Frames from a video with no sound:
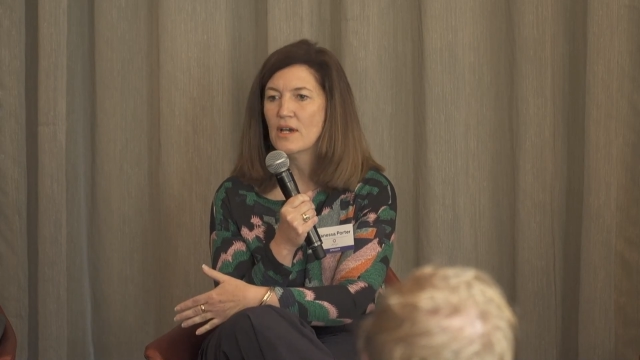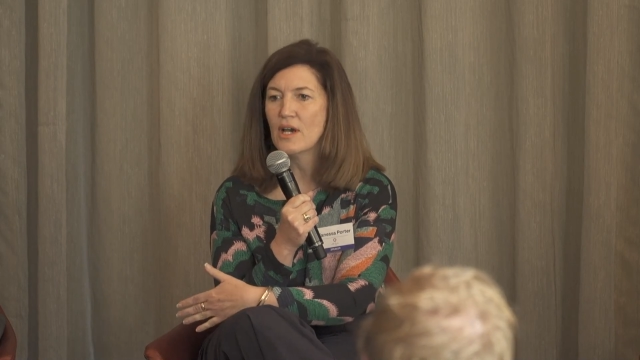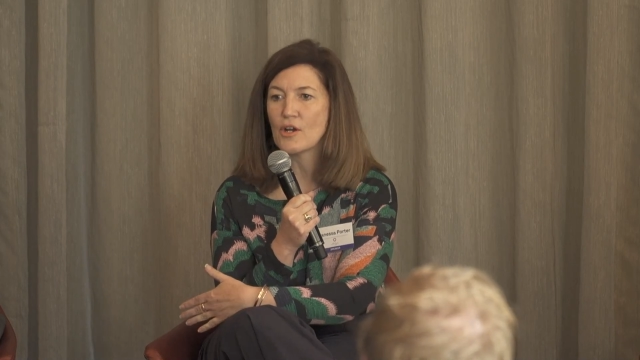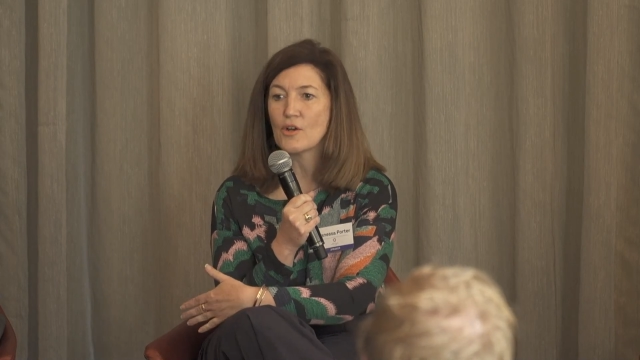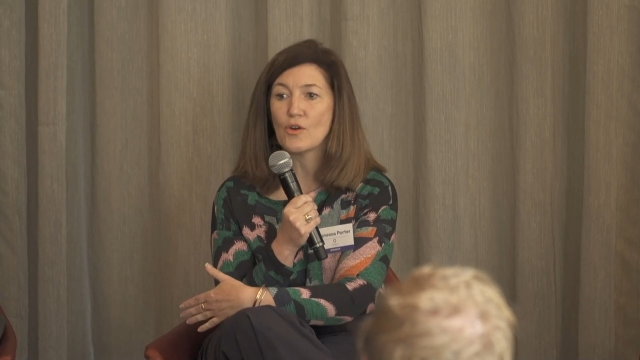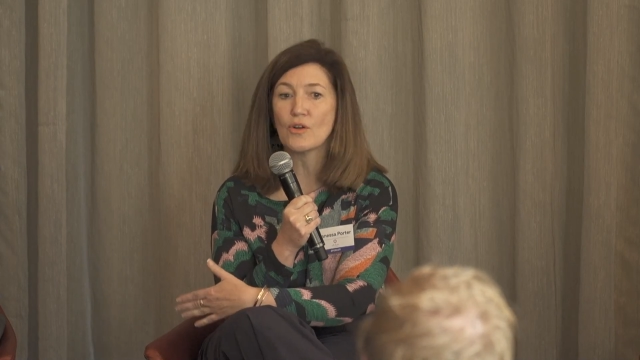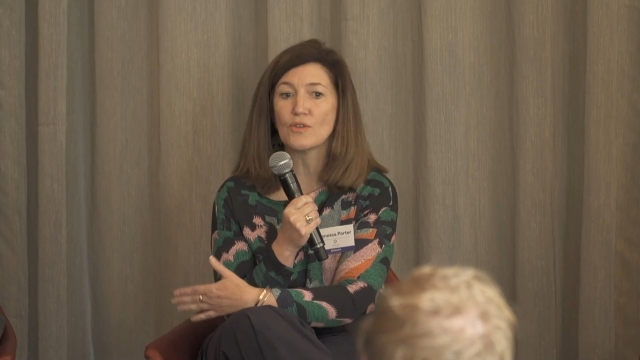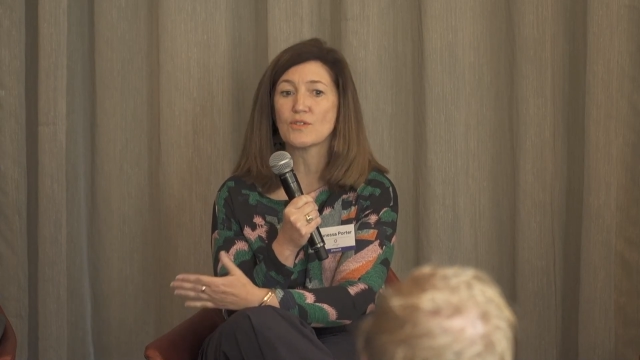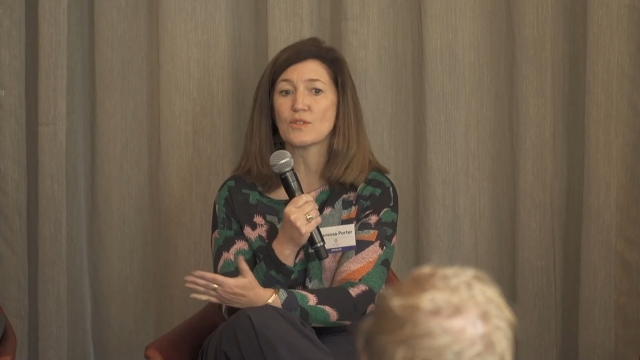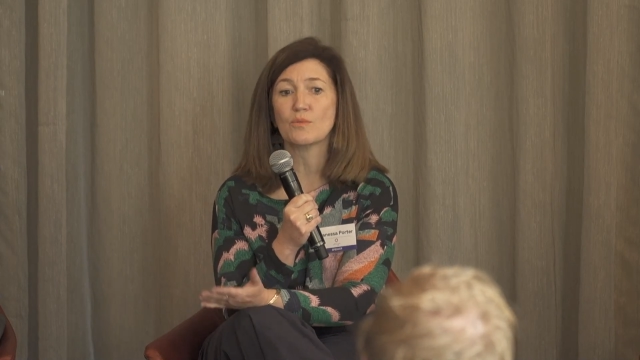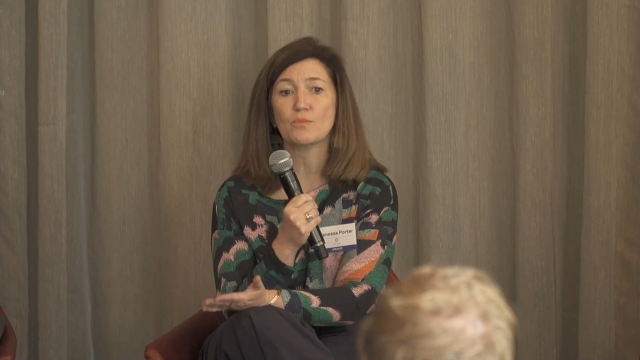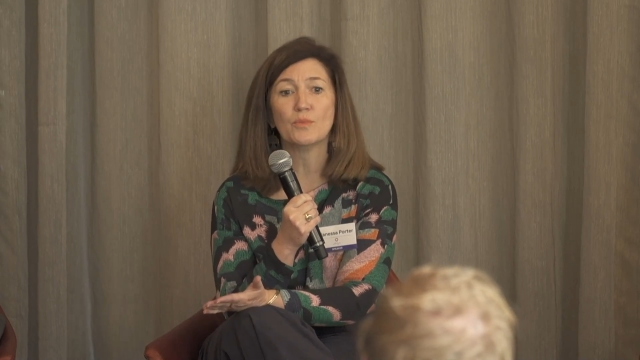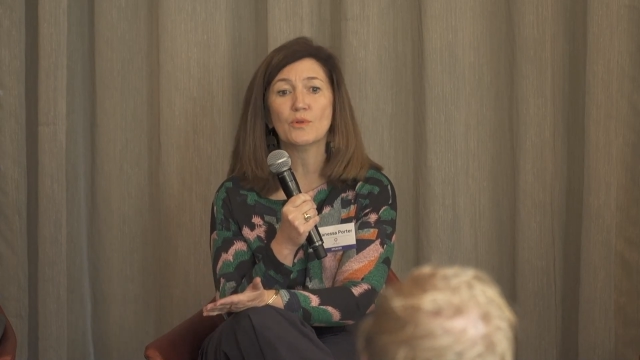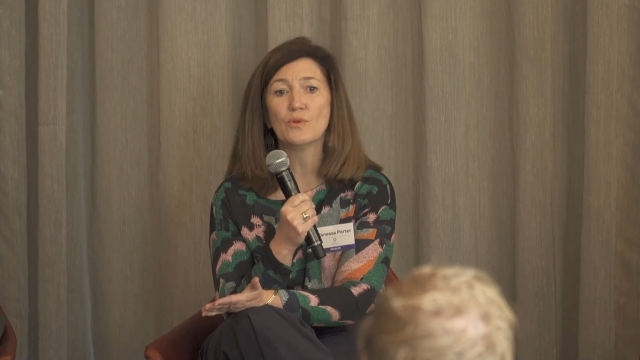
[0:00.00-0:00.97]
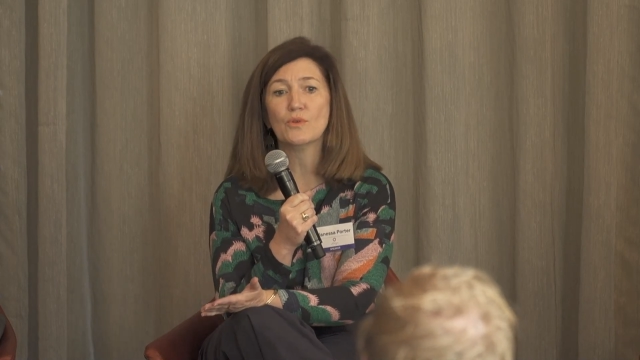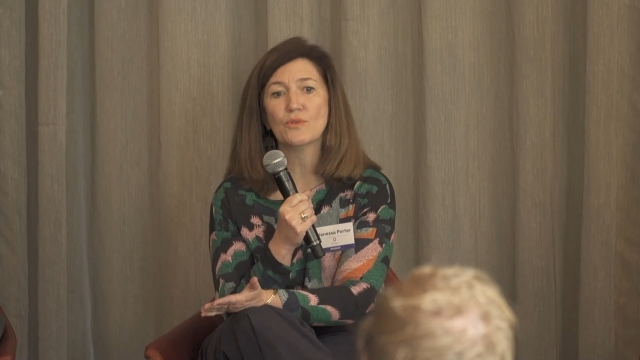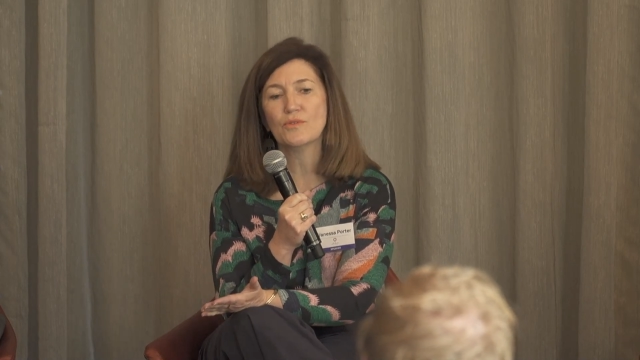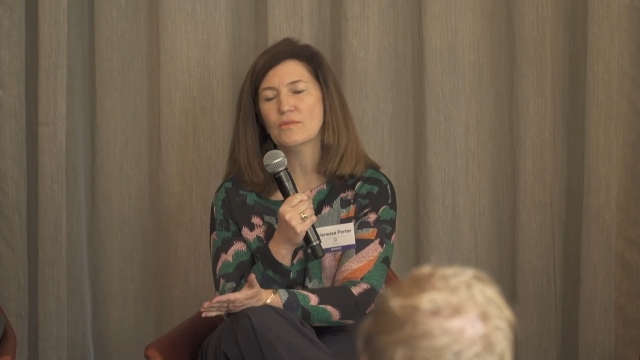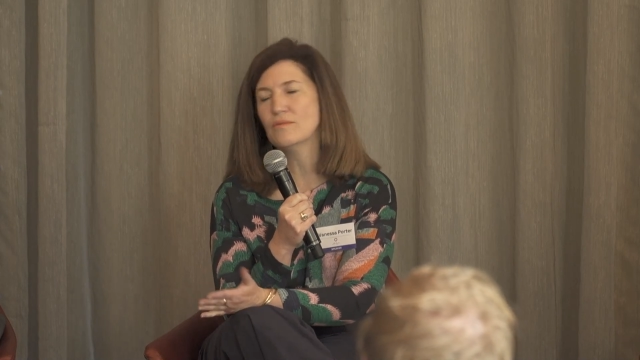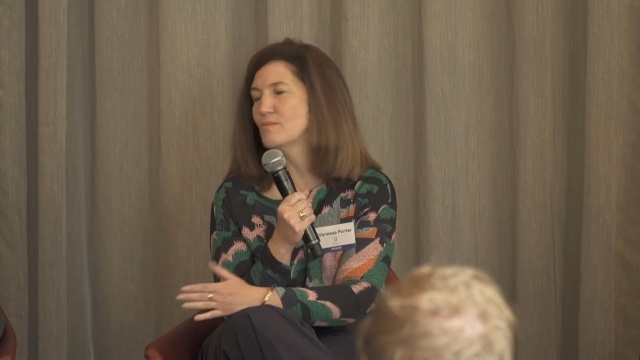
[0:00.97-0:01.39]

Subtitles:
across the board,